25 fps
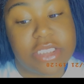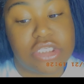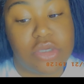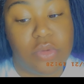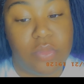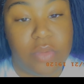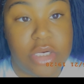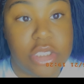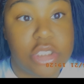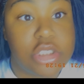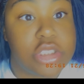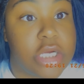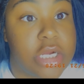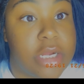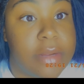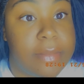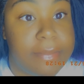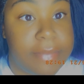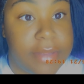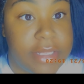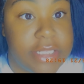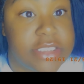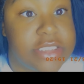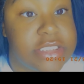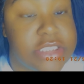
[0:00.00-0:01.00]
I want to start a
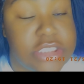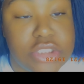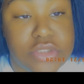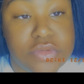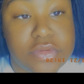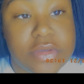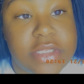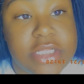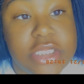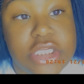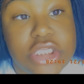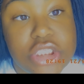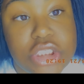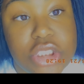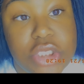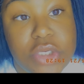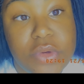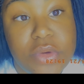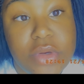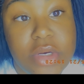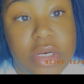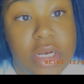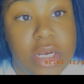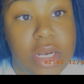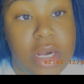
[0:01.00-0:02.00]
business really
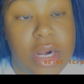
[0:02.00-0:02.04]
soon,